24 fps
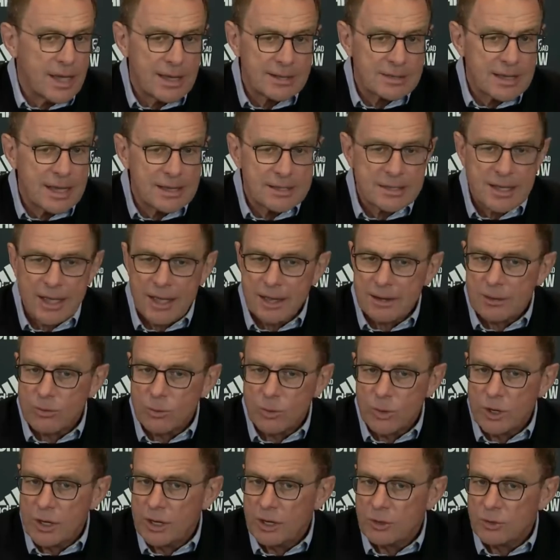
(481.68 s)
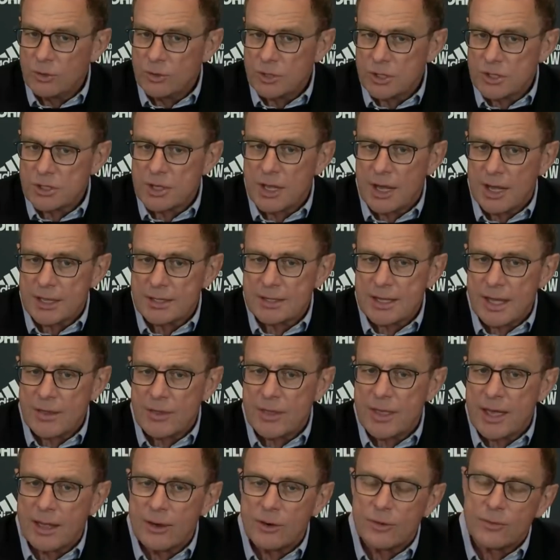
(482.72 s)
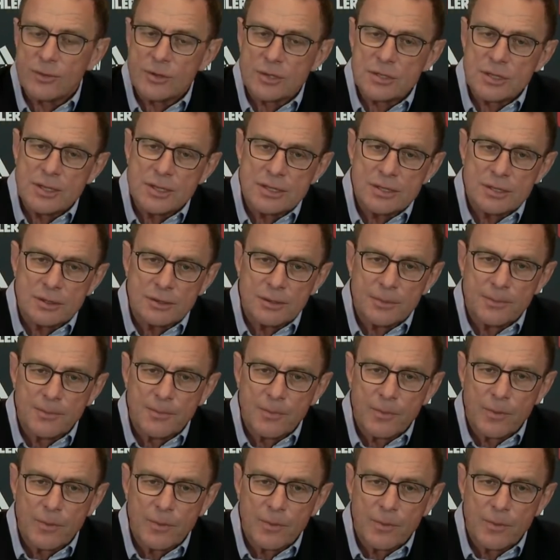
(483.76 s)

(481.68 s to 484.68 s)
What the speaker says: as I said, we need to discuss at the end of the season.